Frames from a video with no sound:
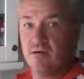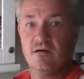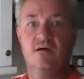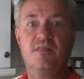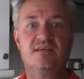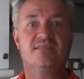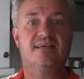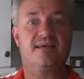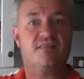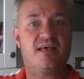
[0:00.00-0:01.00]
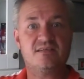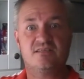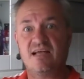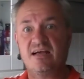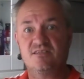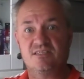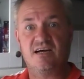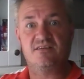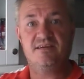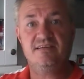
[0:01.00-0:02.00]
and that's it that's that
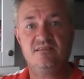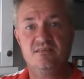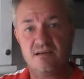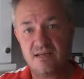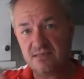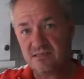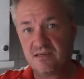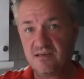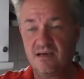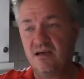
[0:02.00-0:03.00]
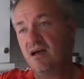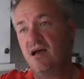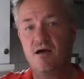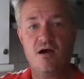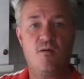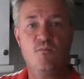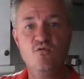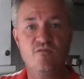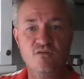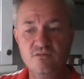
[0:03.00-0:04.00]
side of things and uh, I'll
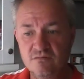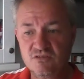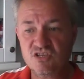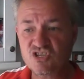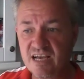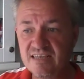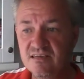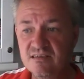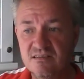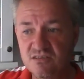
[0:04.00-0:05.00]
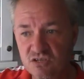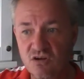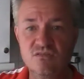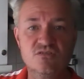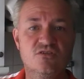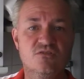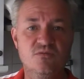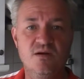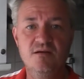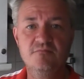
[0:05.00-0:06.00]
move on to the shed and start
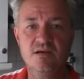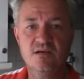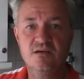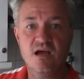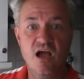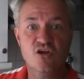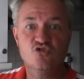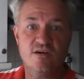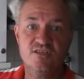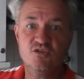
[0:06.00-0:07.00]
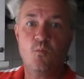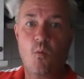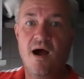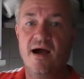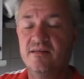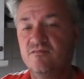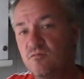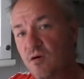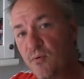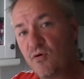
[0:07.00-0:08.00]
to um, drain some wine
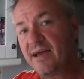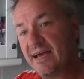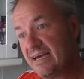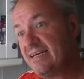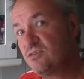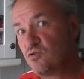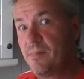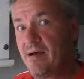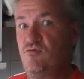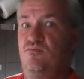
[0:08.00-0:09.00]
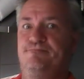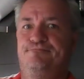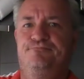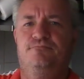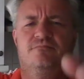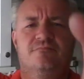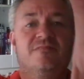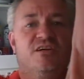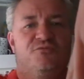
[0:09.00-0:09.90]
from a bucket into a barrel Thank